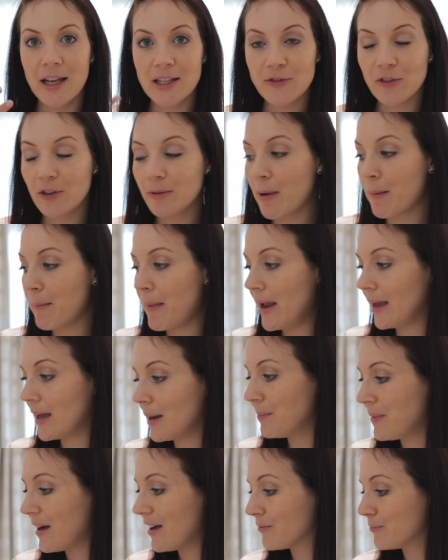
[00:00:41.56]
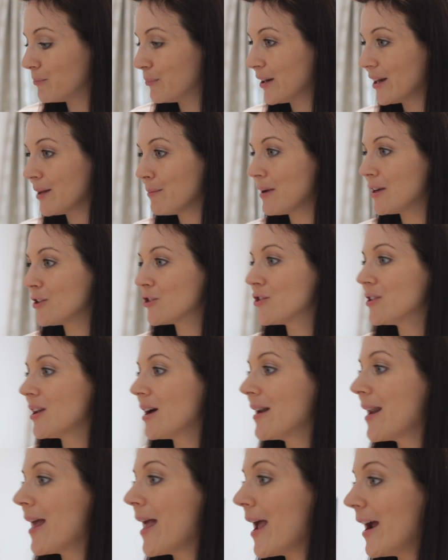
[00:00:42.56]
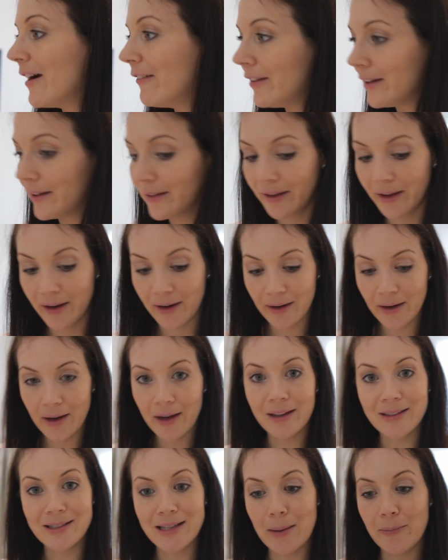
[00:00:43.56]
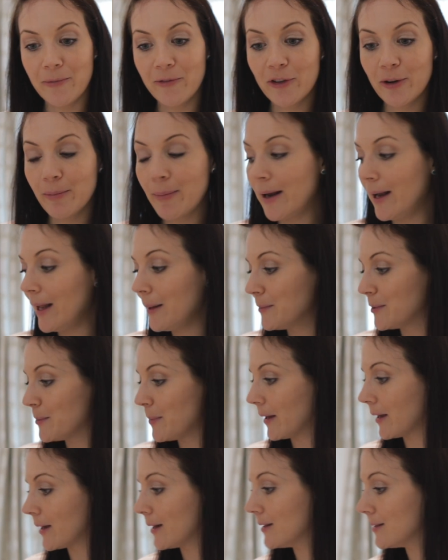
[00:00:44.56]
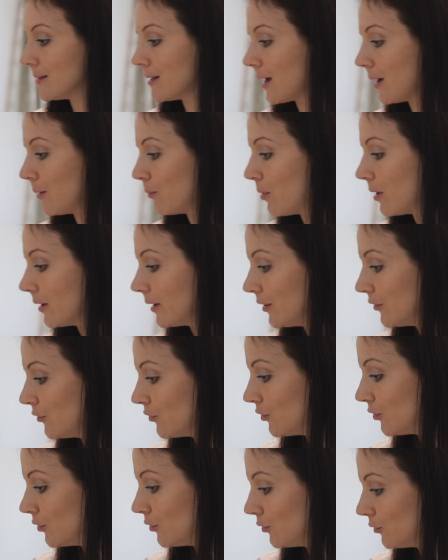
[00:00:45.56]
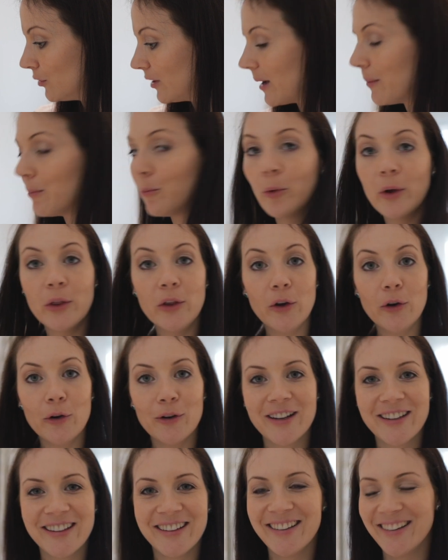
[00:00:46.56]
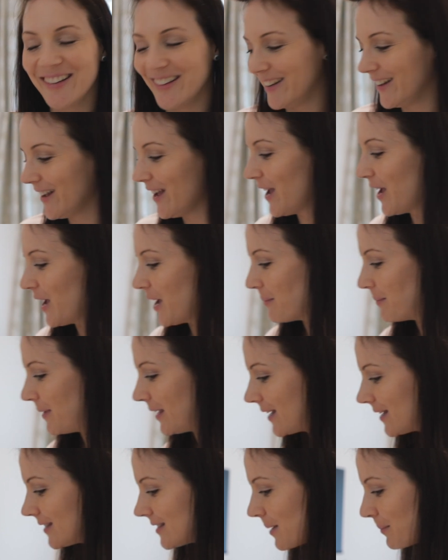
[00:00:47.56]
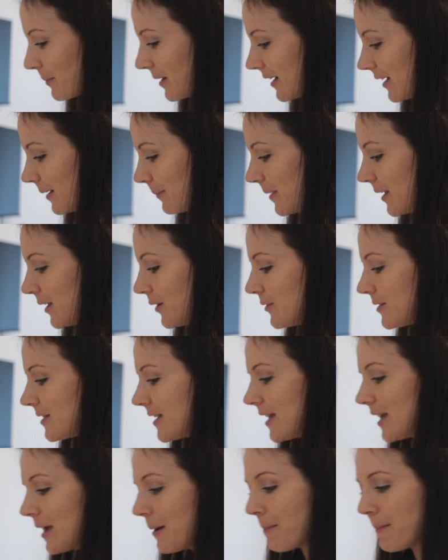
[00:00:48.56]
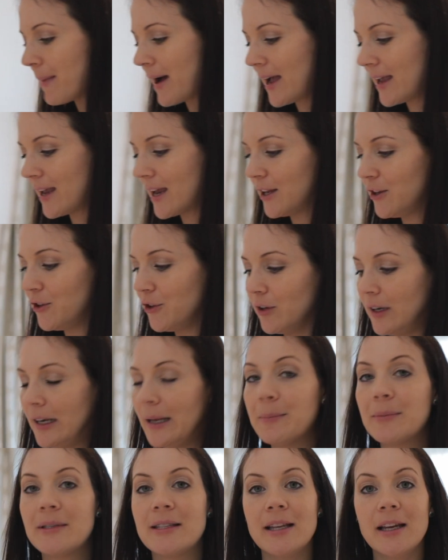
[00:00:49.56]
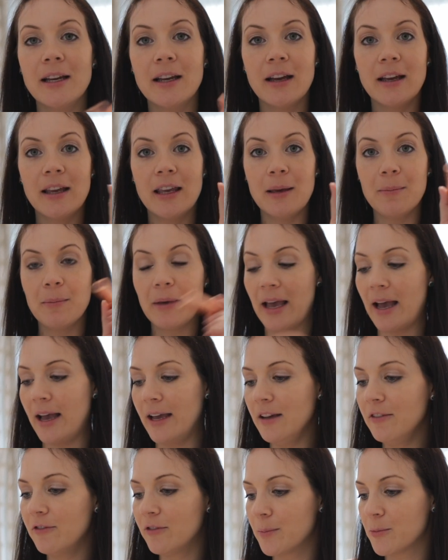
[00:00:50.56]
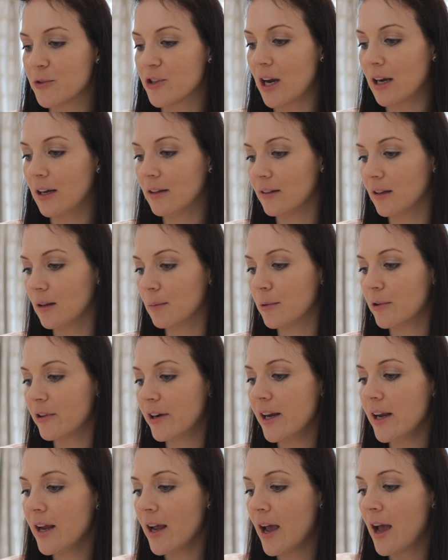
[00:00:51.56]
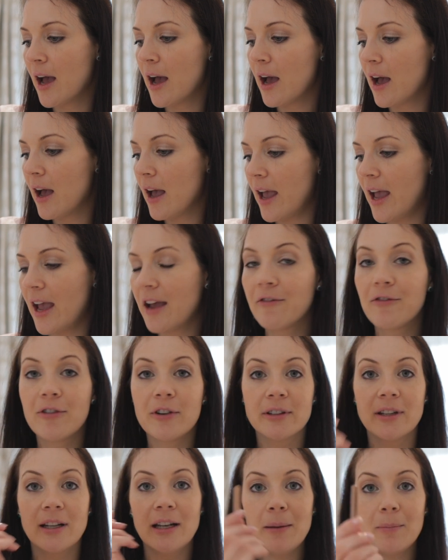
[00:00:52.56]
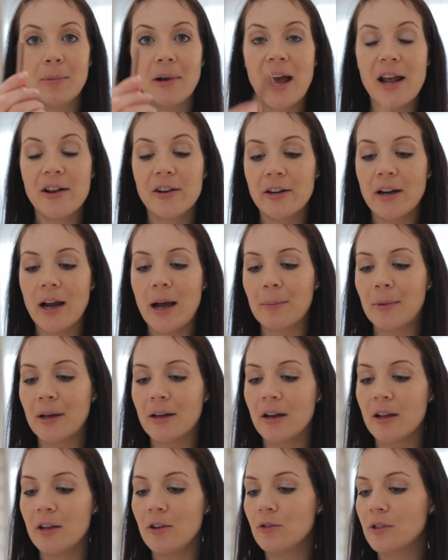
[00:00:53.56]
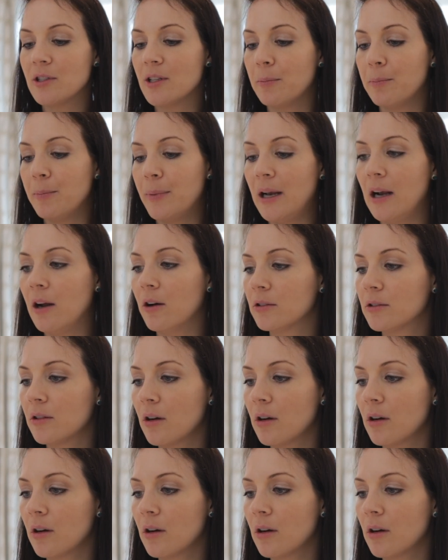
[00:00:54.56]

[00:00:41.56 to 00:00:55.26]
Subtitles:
As for my makeup, I've pretty much done everything except for my lips because I wanted to do them with you. Because I'm gonna be using my new lipstick, Kim K from Charlotte Tilbury. And for the lip liner, I'm gonna use the Pillow